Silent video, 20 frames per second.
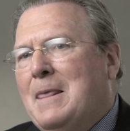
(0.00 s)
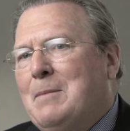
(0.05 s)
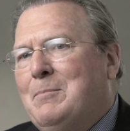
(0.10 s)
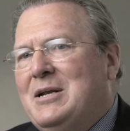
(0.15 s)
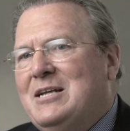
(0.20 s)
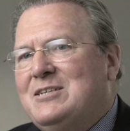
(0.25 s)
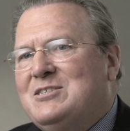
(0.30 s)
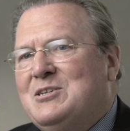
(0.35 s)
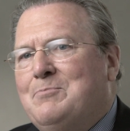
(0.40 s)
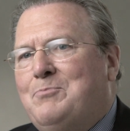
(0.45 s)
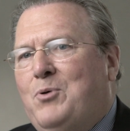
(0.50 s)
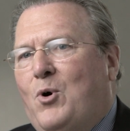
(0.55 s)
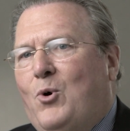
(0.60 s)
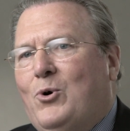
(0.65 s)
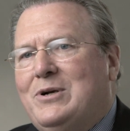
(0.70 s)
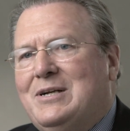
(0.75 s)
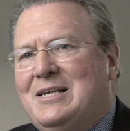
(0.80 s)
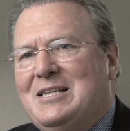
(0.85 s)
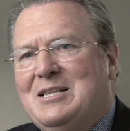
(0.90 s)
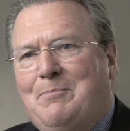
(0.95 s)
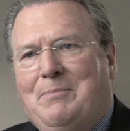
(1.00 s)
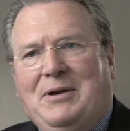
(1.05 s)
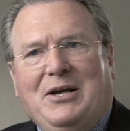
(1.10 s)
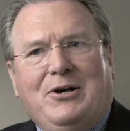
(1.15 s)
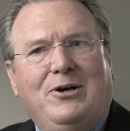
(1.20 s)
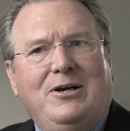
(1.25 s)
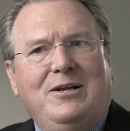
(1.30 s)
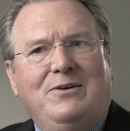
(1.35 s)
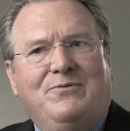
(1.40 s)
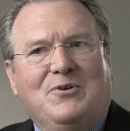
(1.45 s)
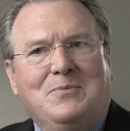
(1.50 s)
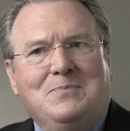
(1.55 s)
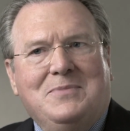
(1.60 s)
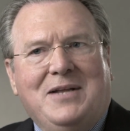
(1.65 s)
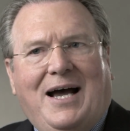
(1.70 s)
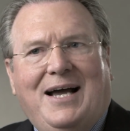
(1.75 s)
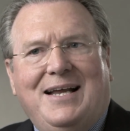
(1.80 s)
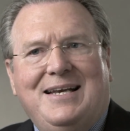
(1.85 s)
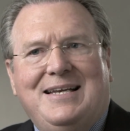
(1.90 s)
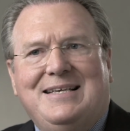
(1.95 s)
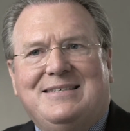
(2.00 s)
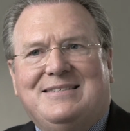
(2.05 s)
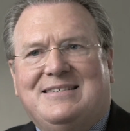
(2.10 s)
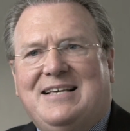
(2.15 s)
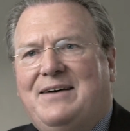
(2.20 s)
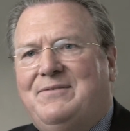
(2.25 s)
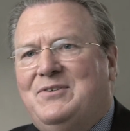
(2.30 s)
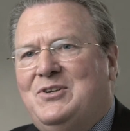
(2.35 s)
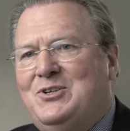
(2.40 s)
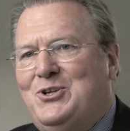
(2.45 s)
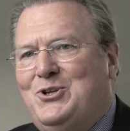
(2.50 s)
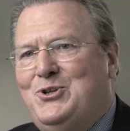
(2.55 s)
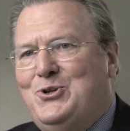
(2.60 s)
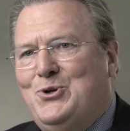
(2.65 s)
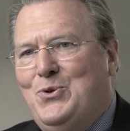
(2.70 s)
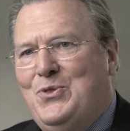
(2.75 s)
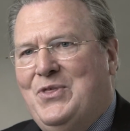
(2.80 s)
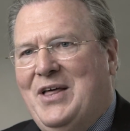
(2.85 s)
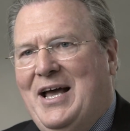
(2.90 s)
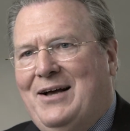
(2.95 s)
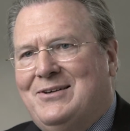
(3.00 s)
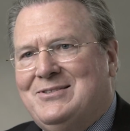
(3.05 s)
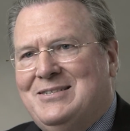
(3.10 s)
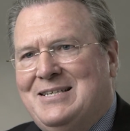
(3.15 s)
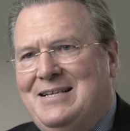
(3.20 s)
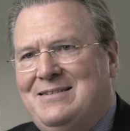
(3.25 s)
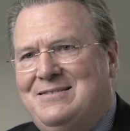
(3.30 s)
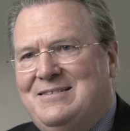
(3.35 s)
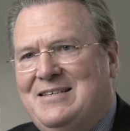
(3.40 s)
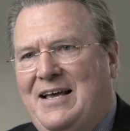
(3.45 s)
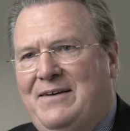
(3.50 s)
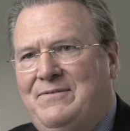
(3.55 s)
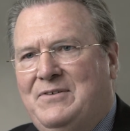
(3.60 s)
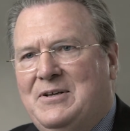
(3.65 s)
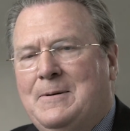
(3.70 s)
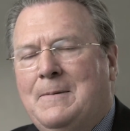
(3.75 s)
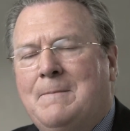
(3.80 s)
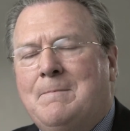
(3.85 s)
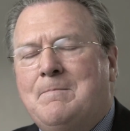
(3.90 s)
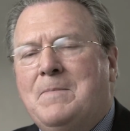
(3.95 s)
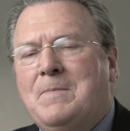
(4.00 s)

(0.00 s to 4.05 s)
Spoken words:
But it's important, in the period from 97 to 2007,